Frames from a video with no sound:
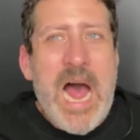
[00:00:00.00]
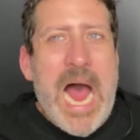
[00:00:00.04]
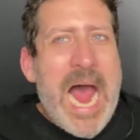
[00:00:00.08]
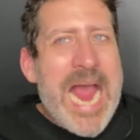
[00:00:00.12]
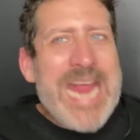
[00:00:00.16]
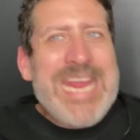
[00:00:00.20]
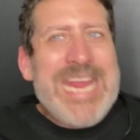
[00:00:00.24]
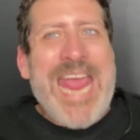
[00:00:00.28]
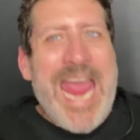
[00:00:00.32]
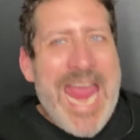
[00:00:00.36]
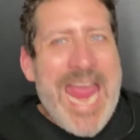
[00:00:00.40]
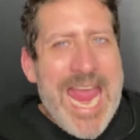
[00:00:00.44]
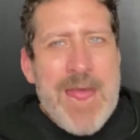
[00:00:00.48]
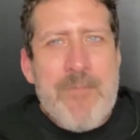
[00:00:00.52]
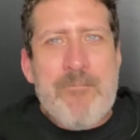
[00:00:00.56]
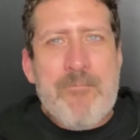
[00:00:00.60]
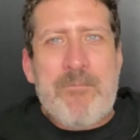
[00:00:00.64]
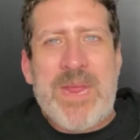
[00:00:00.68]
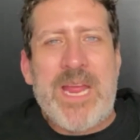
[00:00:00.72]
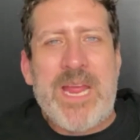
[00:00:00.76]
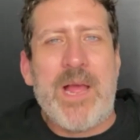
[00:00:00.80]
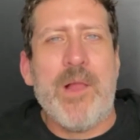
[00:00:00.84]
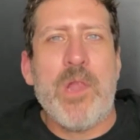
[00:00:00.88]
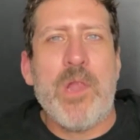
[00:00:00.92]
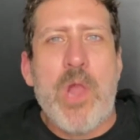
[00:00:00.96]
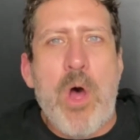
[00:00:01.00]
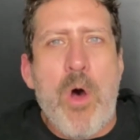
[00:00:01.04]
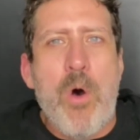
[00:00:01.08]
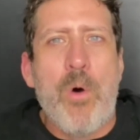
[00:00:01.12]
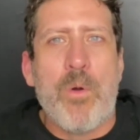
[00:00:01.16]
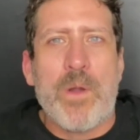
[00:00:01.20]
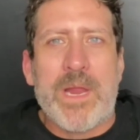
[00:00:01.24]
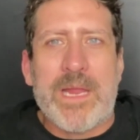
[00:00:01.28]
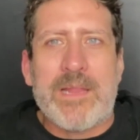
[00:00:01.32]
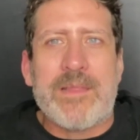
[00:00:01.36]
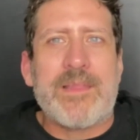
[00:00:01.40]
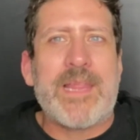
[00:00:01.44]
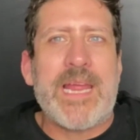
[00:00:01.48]
I can't be
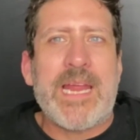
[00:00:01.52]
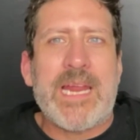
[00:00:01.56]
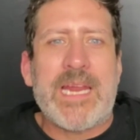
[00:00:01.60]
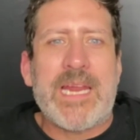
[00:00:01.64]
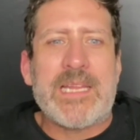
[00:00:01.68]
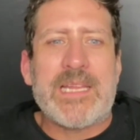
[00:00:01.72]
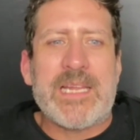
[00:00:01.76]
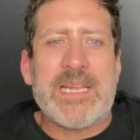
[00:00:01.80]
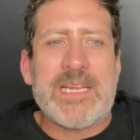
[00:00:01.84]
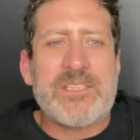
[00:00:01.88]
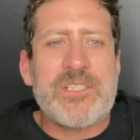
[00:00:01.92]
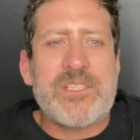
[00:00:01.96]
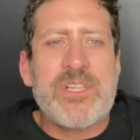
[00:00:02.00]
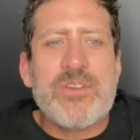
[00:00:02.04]
alone in thinking this.